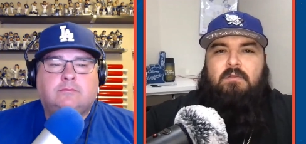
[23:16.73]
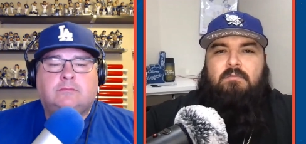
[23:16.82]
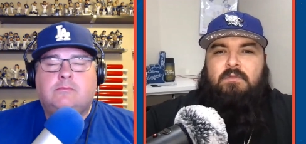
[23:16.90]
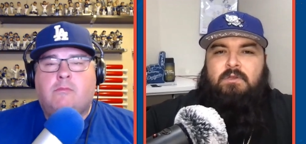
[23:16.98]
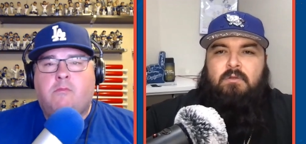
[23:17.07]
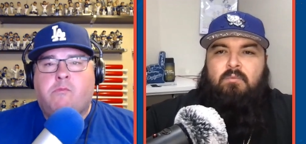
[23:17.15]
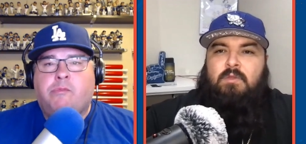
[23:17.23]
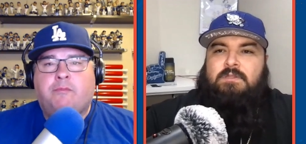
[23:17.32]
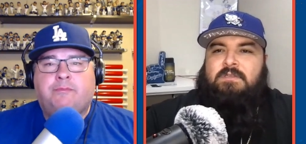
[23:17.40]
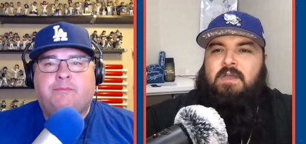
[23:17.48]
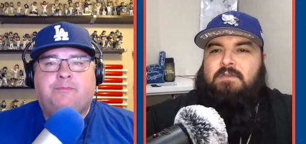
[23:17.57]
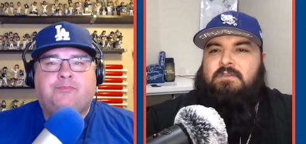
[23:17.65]
Speaker 1: You know, what the
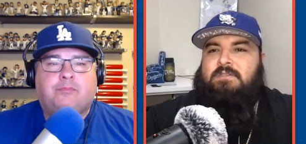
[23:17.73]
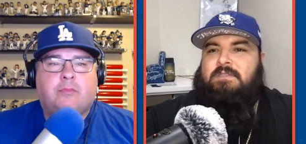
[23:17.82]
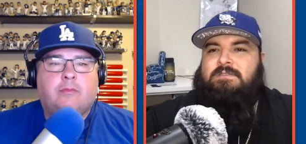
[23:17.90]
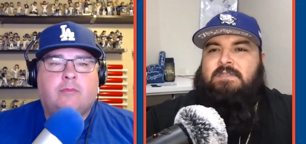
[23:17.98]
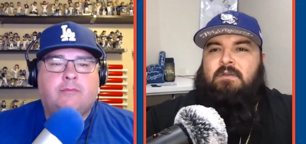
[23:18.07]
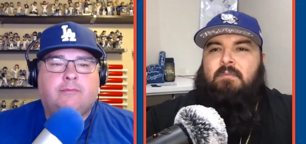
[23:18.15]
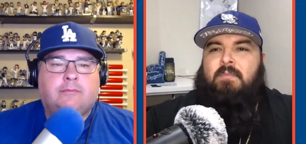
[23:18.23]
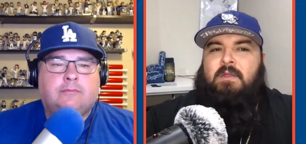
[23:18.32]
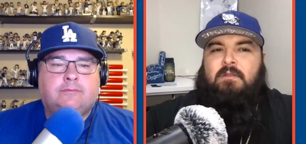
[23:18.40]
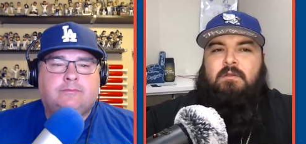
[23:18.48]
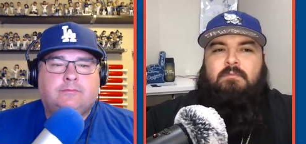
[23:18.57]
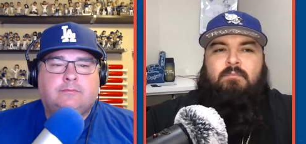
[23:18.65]
Dodgers consider
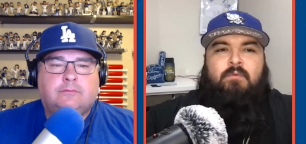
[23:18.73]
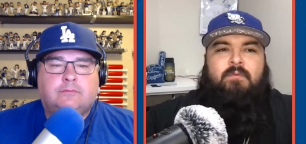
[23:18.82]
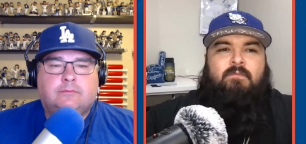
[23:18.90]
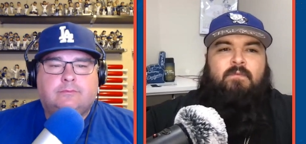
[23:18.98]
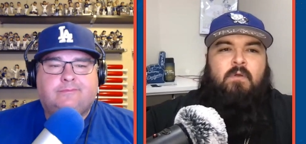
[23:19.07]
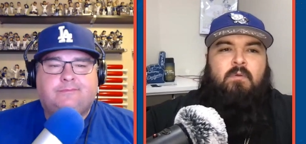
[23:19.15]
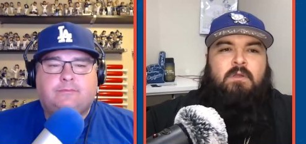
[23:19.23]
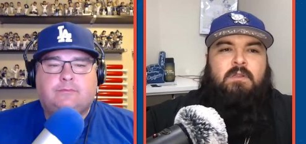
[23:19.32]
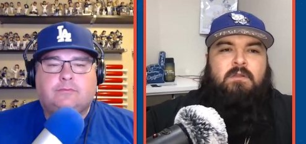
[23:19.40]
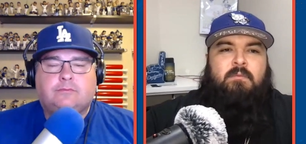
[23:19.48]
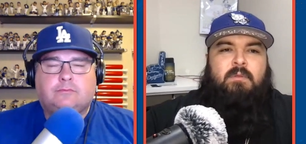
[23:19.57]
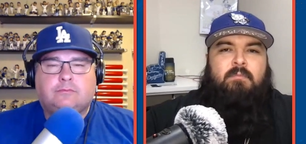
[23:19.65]
Miller moving forward a
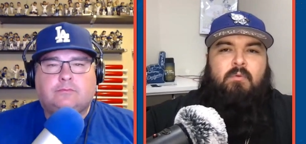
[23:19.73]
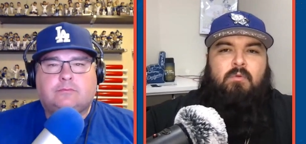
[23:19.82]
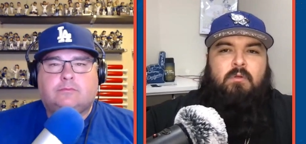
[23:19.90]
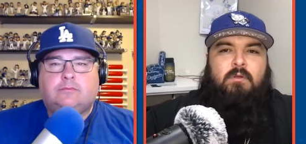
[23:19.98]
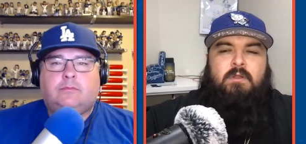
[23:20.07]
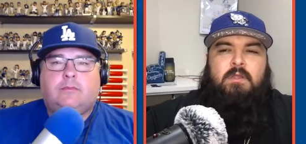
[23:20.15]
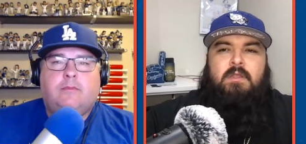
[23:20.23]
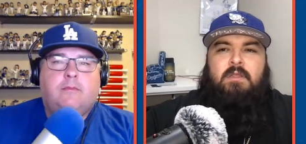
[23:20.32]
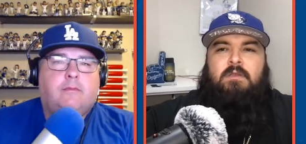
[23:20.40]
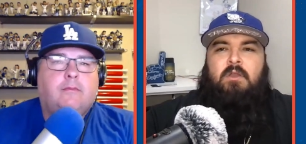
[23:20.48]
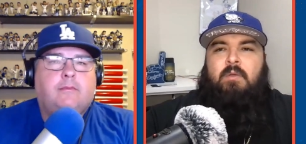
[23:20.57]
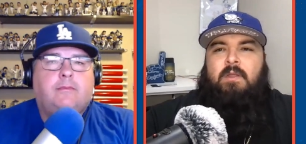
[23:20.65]
little bit more,
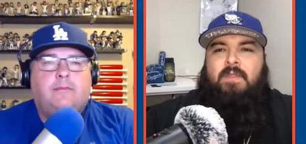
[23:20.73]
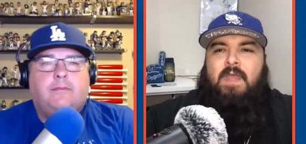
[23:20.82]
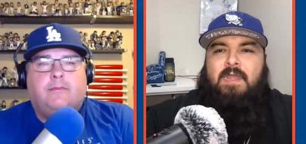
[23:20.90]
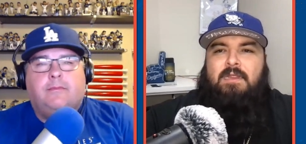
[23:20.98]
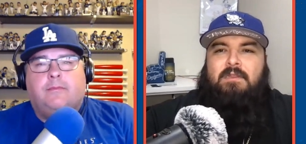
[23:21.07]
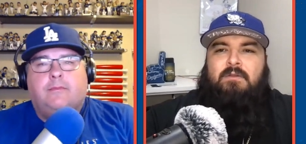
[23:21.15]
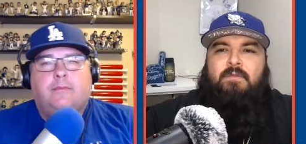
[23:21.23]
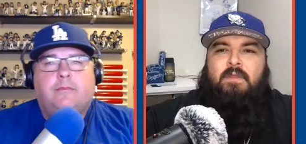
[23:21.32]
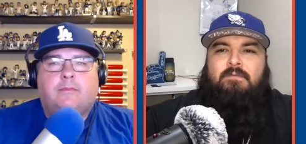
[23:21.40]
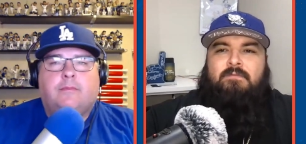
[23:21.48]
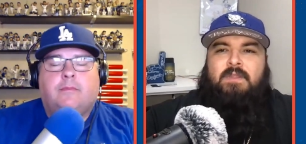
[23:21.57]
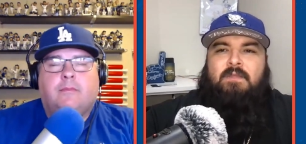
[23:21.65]
knowing that, you know,
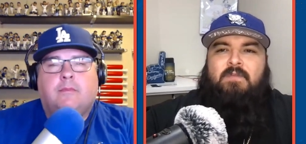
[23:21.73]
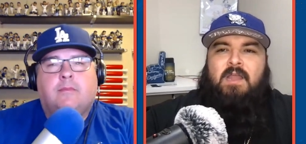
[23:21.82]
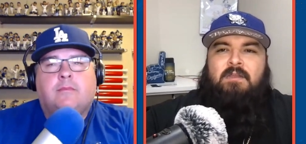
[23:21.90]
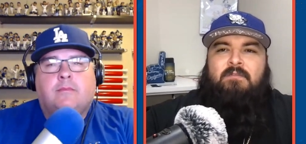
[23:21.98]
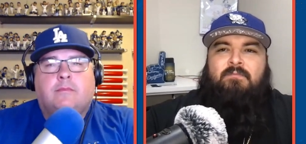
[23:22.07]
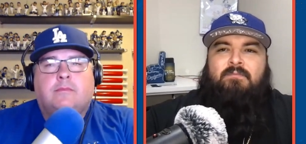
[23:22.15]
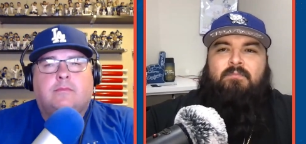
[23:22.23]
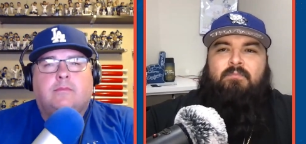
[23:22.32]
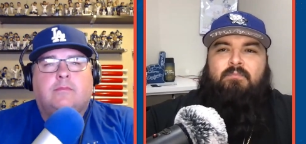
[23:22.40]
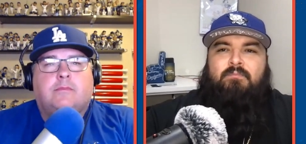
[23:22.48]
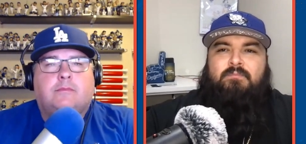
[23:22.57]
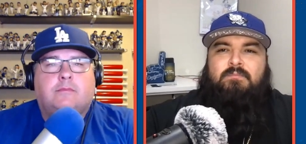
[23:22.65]
they've they've kind of
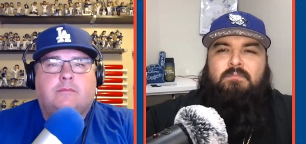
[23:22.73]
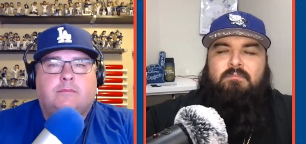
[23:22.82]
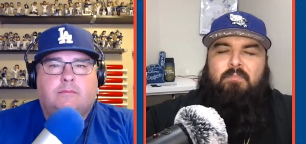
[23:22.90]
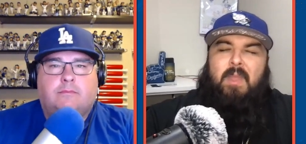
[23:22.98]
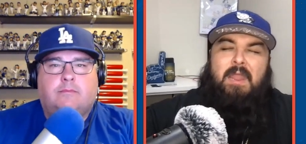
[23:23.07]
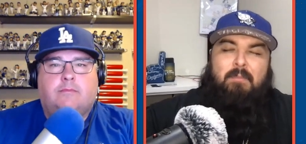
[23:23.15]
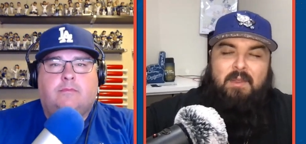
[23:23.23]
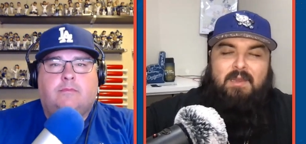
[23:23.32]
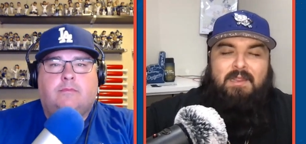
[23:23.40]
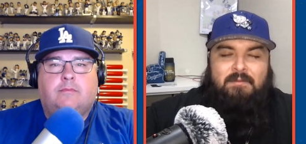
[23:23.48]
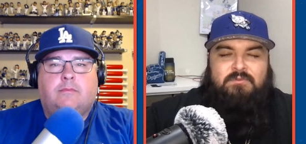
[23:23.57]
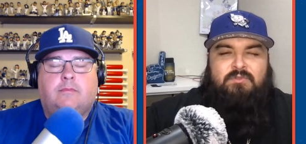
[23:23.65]
babied
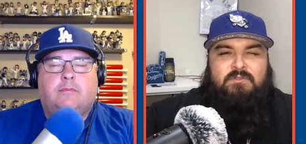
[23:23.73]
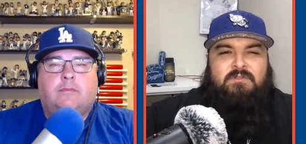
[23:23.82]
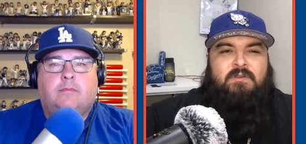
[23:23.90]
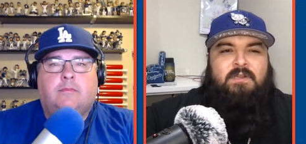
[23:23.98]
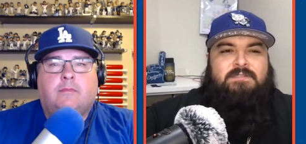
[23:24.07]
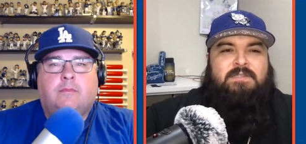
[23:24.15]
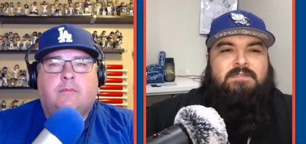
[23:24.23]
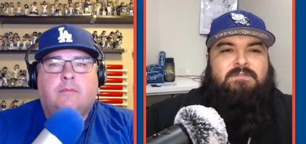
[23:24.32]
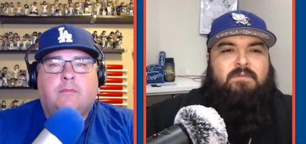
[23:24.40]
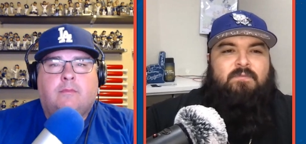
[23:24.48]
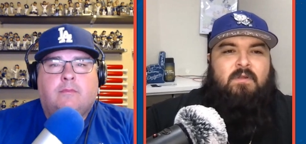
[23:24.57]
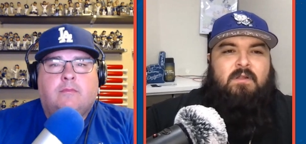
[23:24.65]
him to a certain extent
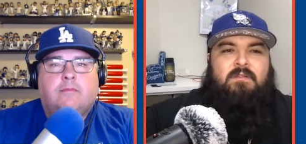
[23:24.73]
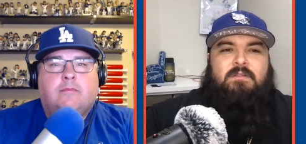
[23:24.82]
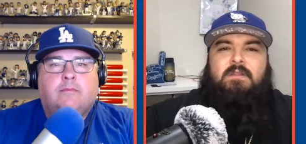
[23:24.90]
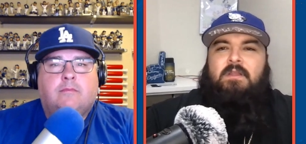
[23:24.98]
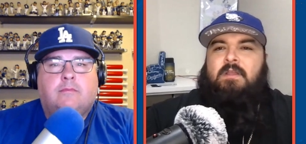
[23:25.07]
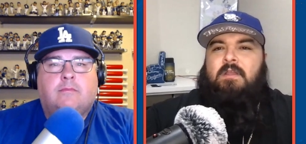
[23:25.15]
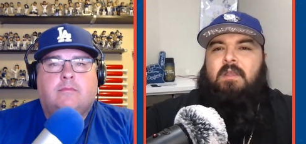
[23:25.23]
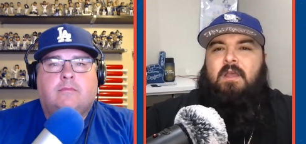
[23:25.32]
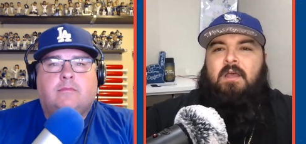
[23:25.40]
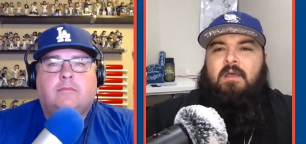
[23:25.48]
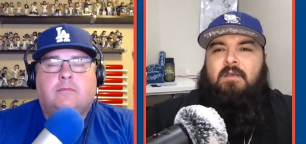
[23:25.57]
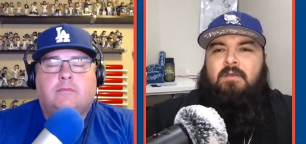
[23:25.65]
so far
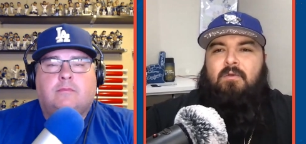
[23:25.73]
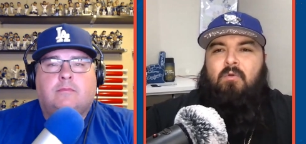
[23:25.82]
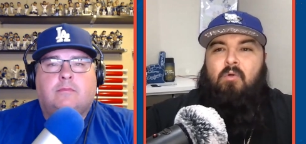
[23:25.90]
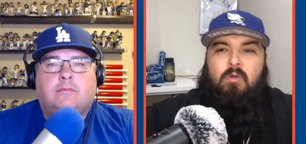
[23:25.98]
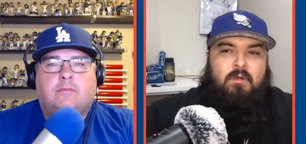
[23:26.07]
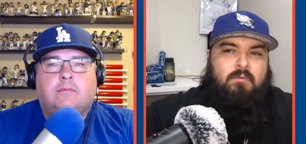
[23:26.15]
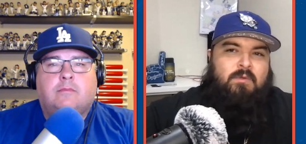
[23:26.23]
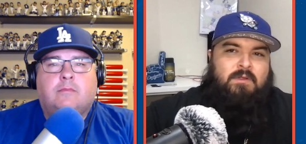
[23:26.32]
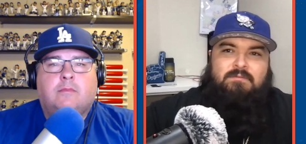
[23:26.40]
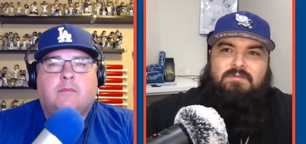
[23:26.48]
uh, or would